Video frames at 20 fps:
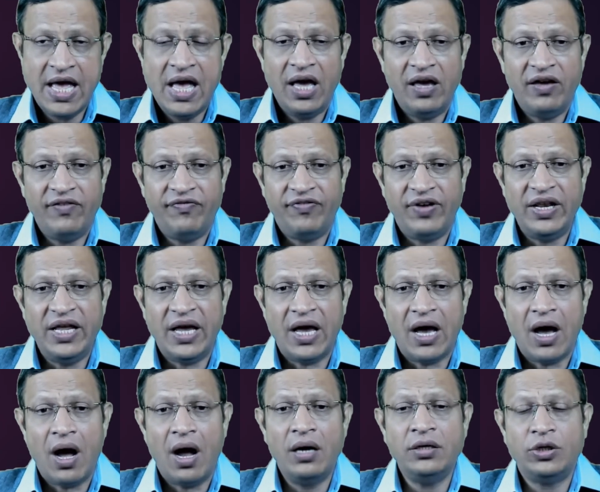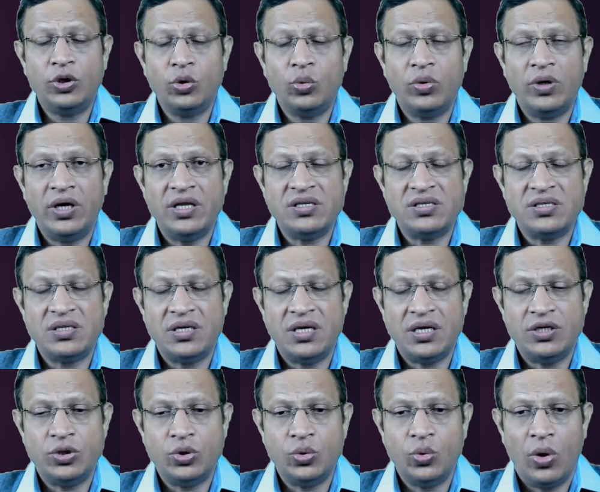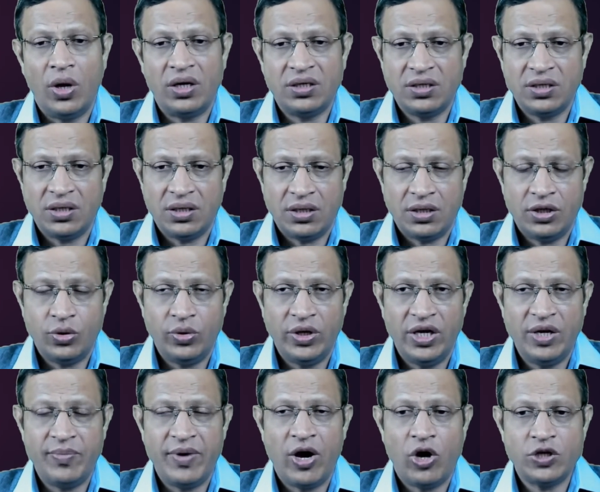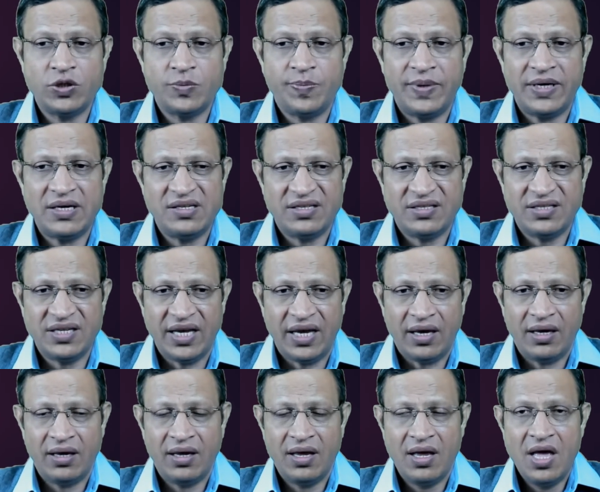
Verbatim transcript: If any untoward incident do occur during my hospital stay,